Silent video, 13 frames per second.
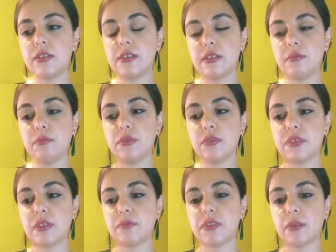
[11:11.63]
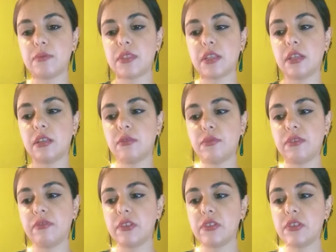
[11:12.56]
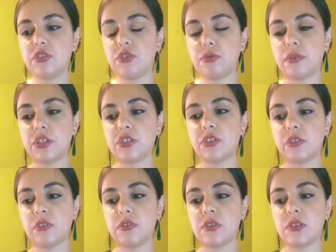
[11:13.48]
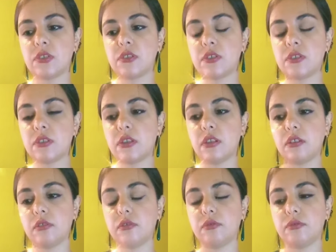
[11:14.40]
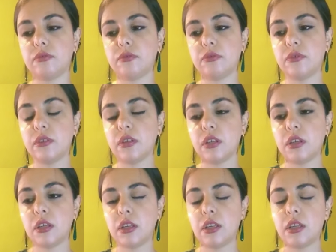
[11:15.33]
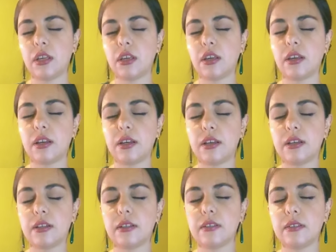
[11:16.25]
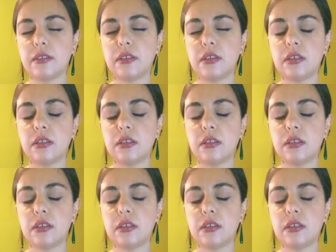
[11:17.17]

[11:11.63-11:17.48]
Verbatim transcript: The, the moon sometimes can reveal situations of, uh,